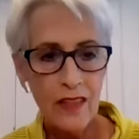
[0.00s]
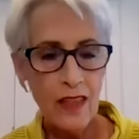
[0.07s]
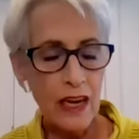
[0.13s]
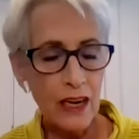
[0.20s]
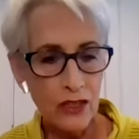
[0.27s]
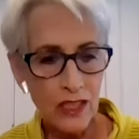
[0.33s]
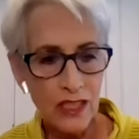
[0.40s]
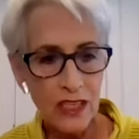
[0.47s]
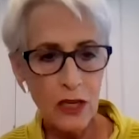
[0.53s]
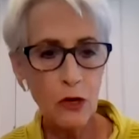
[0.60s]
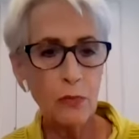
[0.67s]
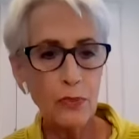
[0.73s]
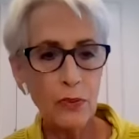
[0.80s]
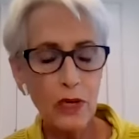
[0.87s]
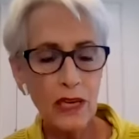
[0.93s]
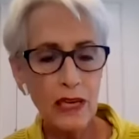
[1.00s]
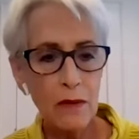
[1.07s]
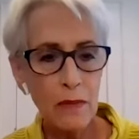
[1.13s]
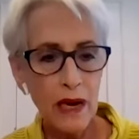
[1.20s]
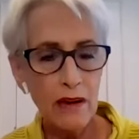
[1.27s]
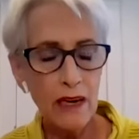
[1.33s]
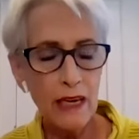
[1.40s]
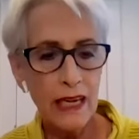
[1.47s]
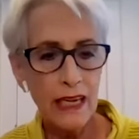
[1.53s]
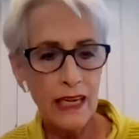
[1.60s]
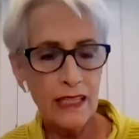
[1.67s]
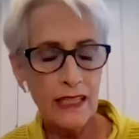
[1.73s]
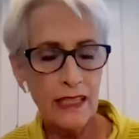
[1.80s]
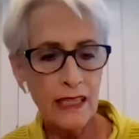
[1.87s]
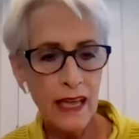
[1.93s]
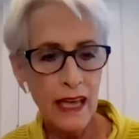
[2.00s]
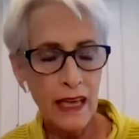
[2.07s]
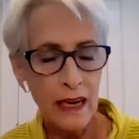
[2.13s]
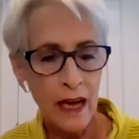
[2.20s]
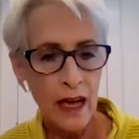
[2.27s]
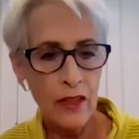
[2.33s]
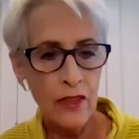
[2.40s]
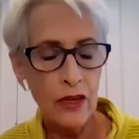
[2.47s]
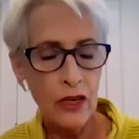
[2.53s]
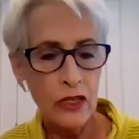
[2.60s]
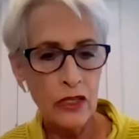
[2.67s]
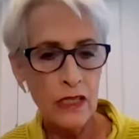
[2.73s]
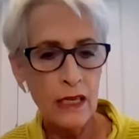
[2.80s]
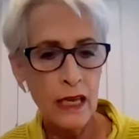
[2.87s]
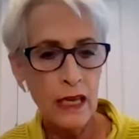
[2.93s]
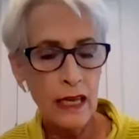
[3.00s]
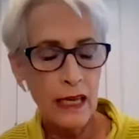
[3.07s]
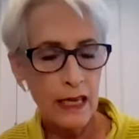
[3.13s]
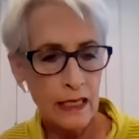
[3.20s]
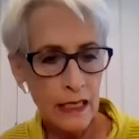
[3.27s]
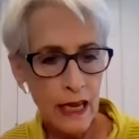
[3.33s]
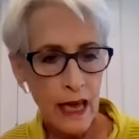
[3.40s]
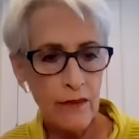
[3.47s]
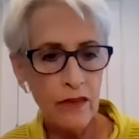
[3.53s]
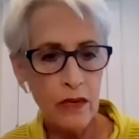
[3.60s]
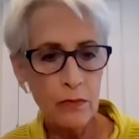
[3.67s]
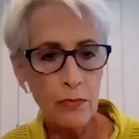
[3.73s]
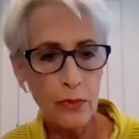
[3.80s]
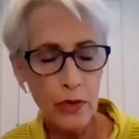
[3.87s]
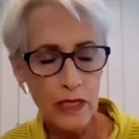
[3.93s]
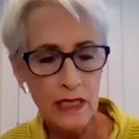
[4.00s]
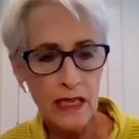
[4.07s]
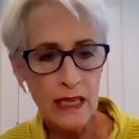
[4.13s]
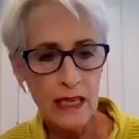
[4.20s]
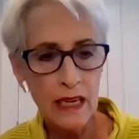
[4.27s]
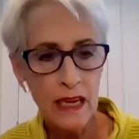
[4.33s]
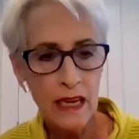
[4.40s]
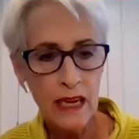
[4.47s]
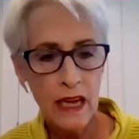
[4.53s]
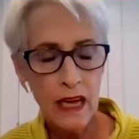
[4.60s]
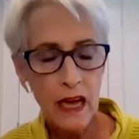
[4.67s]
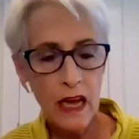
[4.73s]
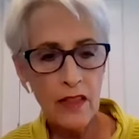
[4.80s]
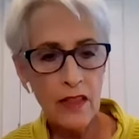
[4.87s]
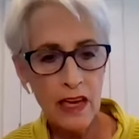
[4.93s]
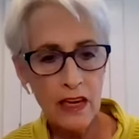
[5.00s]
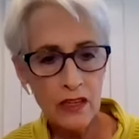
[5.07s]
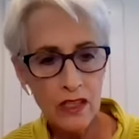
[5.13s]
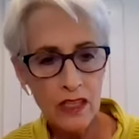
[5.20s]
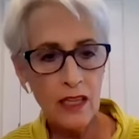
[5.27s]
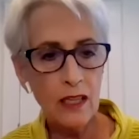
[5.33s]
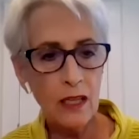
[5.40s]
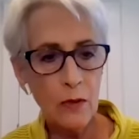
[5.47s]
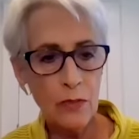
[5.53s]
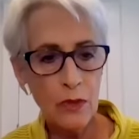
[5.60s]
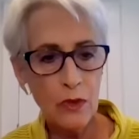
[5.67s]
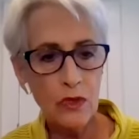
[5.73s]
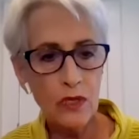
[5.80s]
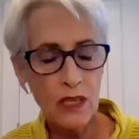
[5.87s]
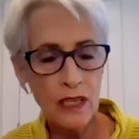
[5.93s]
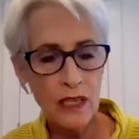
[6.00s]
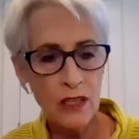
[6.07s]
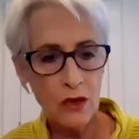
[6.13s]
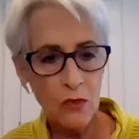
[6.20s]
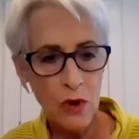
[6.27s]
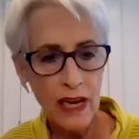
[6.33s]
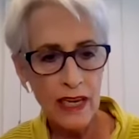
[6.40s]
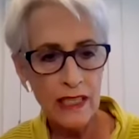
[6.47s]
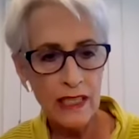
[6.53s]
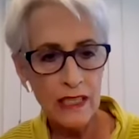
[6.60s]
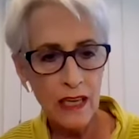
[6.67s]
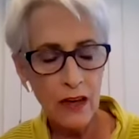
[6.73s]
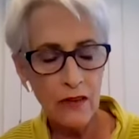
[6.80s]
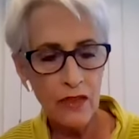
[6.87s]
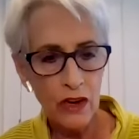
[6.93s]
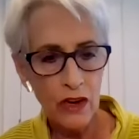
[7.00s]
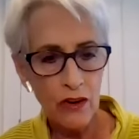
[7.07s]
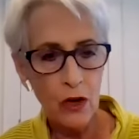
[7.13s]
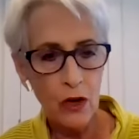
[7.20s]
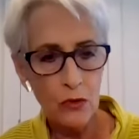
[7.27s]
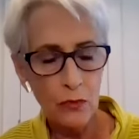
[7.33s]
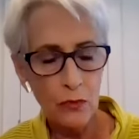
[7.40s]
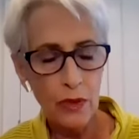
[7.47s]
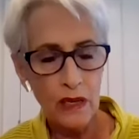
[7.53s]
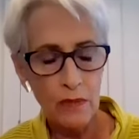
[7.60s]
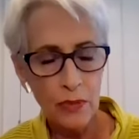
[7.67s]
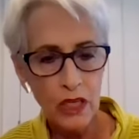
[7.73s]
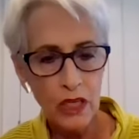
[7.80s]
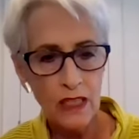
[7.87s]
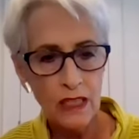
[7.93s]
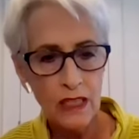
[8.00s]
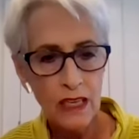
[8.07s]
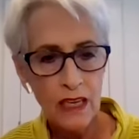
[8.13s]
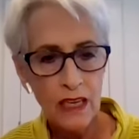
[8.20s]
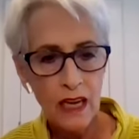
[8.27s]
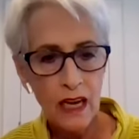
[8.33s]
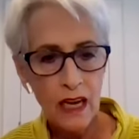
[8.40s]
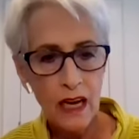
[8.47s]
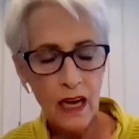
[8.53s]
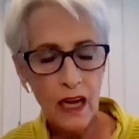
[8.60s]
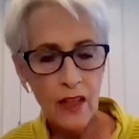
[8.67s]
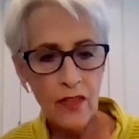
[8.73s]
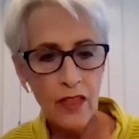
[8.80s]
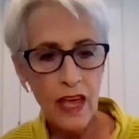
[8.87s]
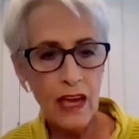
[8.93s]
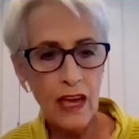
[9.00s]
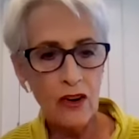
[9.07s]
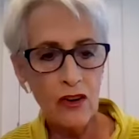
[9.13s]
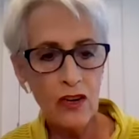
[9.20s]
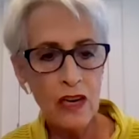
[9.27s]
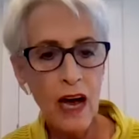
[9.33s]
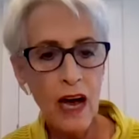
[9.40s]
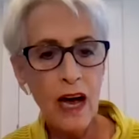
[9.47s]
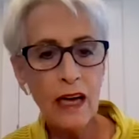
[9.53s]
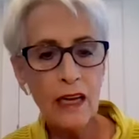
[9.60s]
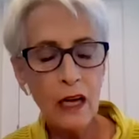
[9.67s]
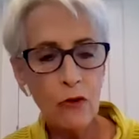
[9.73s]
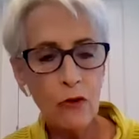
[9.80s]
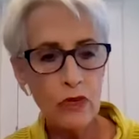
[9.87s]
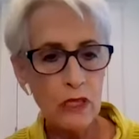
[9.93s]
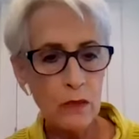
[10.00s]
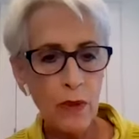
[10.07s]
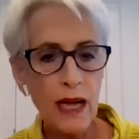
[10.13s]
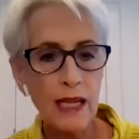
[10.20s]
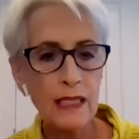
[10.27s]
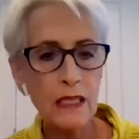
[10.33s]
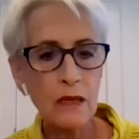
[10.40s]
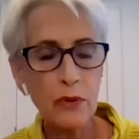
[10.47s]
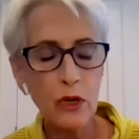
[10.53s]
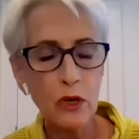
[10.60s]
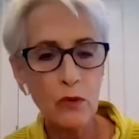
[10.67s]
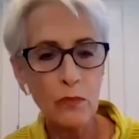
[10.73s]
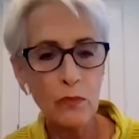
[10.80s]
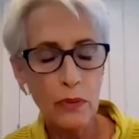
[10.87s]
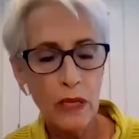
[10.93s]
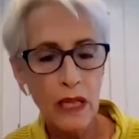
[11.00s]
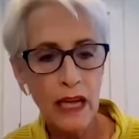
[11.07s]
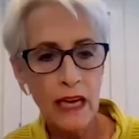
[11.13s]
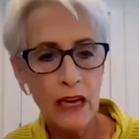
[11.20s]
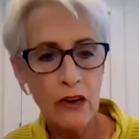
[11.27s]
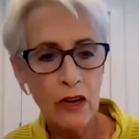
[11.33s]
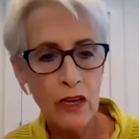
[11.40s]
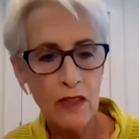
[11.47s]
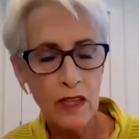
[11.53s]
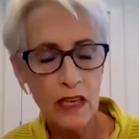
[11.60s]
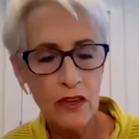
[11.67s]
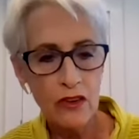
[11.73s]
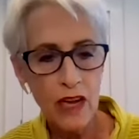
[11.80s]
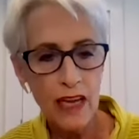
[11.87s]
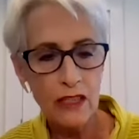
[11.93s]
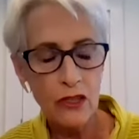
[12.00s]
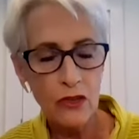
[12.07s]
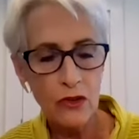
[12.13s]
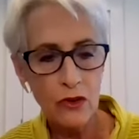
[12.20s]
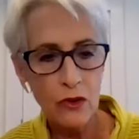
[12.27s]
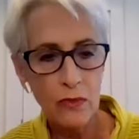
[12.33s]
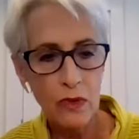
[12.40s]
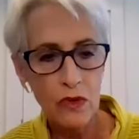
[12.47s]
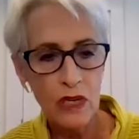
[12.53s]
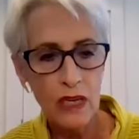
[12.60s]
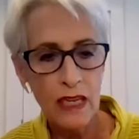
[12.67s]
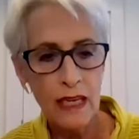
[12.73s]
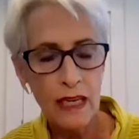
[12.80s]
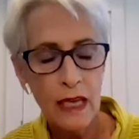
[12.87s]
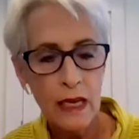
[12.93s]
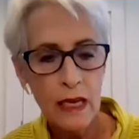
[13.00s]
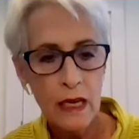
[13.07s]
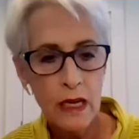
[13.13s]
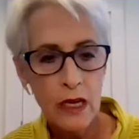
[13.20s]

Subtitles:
They are still putting Americans and others into Evin prison. They are still abusing the rights of their own people. They are not a responsible player in the international community.